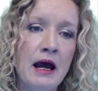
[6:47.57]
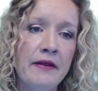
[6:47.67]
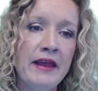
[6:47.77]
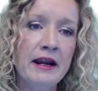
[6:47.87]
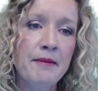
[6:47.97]

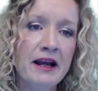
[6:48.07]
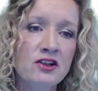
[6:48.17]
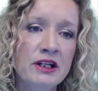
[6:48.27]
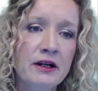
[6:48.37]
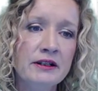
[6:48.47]
And then I'm
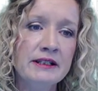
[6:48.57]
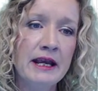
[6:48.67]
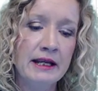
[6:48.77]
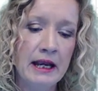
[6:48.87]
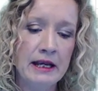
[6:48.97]
actually going to
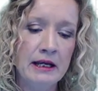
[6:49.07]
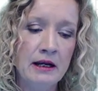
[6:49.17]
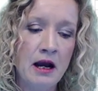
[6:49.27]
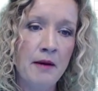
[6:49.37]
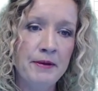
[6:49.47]
take a
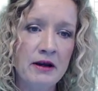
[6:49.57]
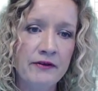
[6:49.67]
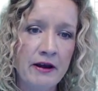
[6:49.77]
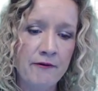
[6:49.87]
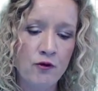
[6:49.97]
copy
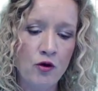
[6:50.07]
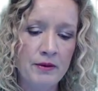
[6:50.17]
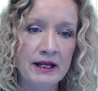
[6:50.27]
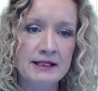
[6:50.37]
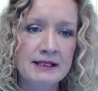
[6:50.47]
of that
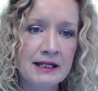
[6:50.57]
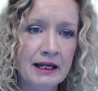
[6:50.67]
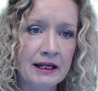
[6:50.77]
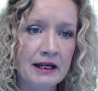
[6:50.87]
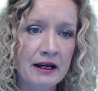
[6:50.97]
formula and stick
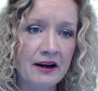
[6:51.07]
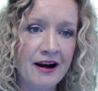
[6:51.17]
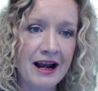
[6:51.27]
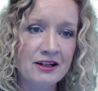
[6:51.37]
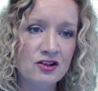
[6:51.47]
it in
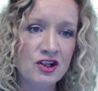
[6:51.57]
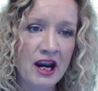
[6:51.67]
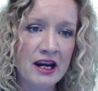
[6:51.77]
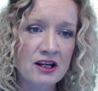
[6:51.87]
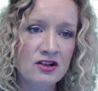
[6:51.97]
here and
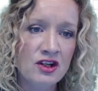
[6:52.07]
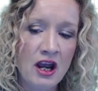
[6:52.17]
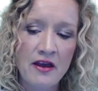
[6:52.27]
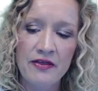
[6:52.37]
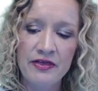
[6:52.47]
change
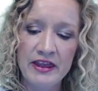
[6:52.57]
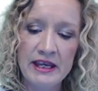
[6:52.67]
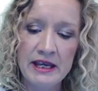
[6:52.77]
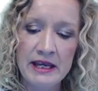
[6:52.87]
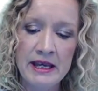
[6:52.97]

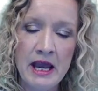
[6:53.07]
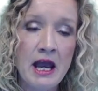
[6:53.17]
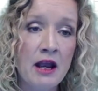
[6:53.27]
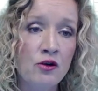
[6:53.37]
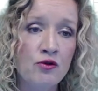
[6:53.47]
the
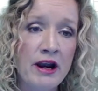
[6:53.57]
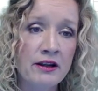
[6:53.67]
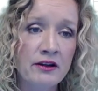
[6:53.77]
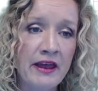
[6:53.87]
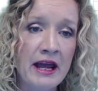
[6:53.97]

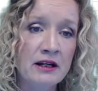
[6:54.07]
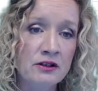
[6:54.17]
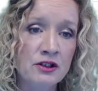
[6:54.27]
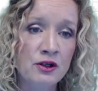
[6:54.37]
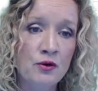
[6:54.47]
greater
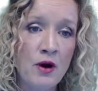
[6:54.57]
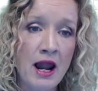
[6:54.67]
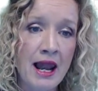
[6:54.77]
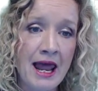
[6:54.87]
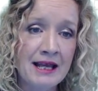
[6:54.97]
than to
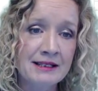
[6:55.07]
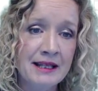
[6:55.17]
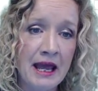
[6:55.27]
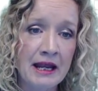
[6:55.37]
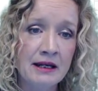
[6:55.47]
less
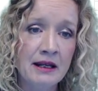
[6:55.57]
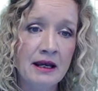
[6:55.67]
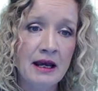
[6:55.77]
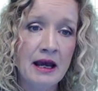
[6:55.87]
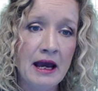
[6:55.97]
than.
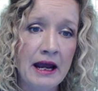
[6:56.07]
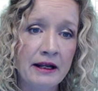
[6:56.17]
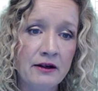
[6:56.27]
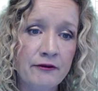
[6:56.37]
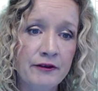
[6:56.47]
And
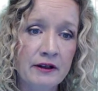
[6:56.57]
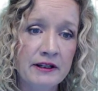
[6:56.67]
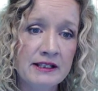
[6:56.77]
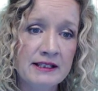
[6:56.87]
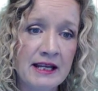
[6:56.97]
I'm going to fill
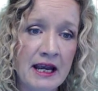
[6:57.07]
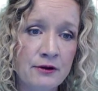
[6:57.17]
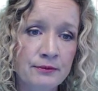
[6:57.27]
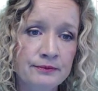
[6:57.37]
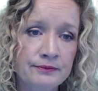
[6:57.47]
this
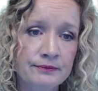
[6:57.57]
down.